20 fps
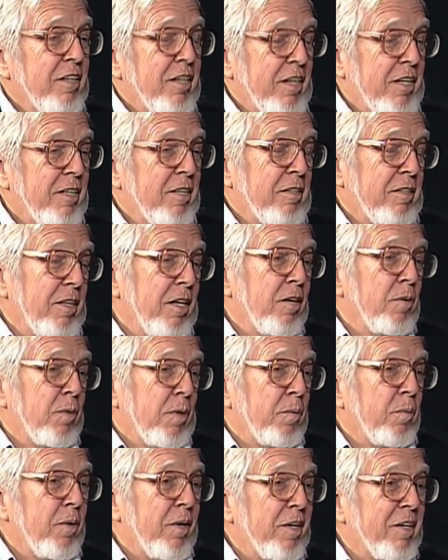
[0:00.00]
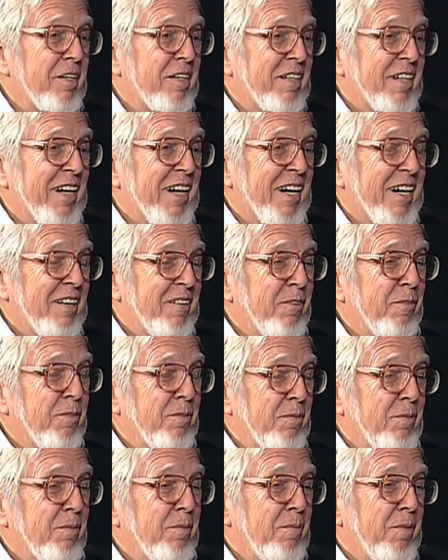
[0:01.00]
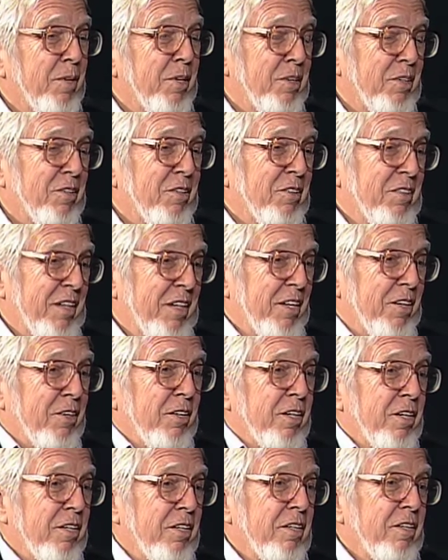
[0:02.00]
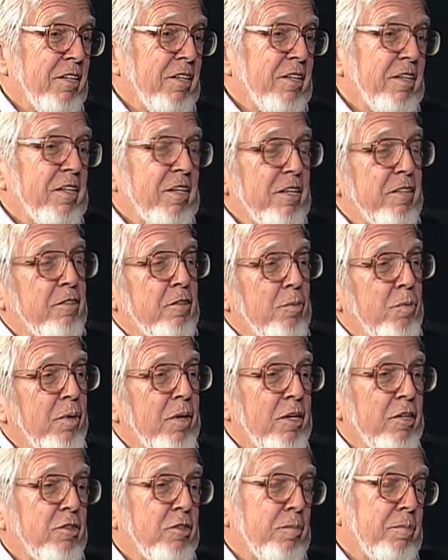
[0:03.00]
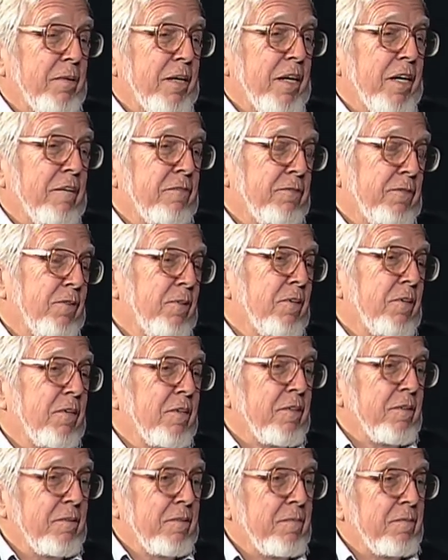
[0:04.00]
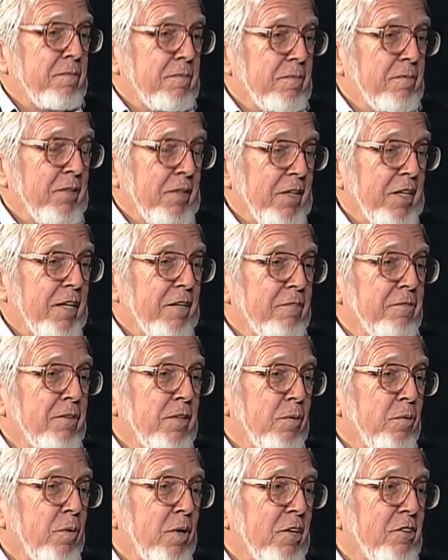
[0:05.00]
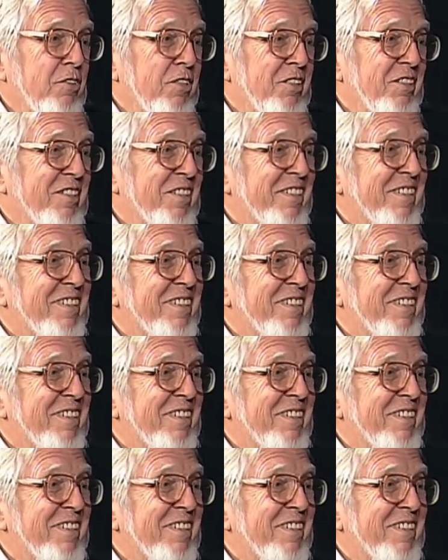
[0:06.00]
And the Delaware water area is the water supply for Philadelphia, Washington.